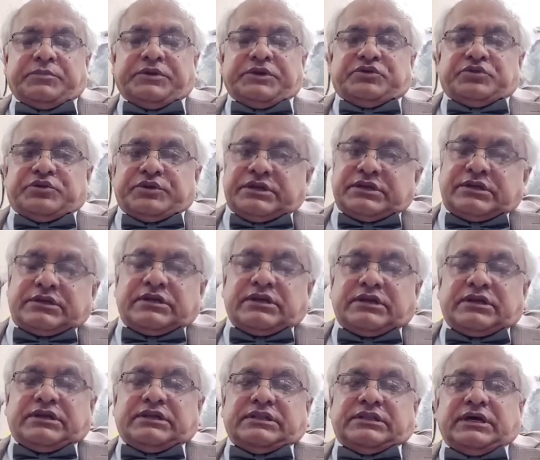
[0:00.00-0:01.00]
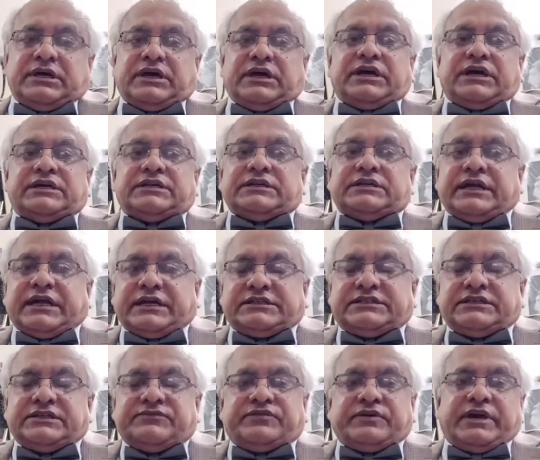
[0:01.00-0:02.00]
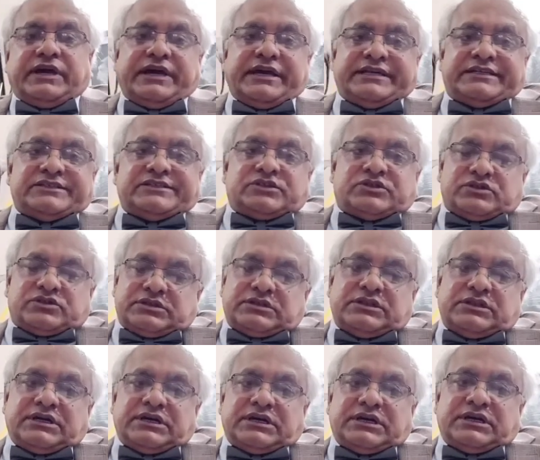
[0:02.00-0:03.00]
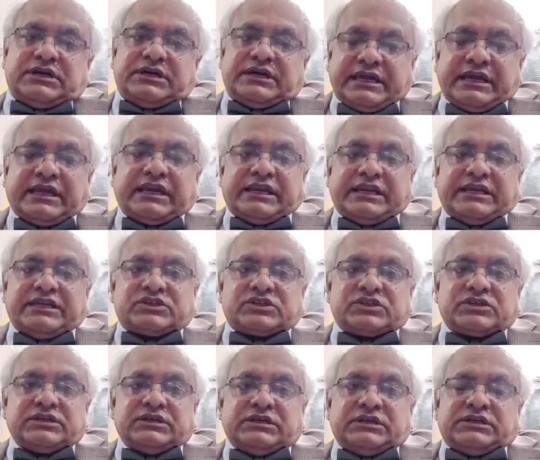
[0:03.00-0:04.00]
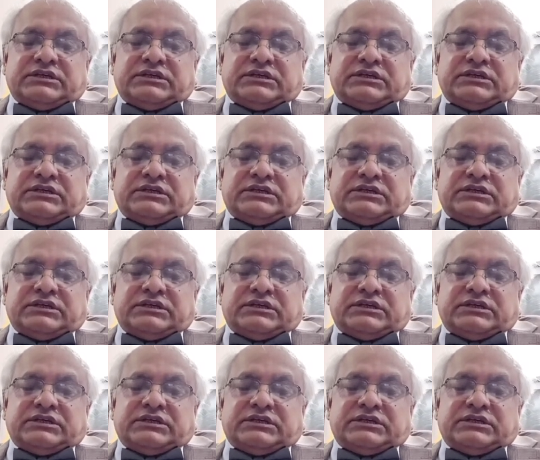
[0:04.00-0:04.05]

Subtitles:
between the native and the English,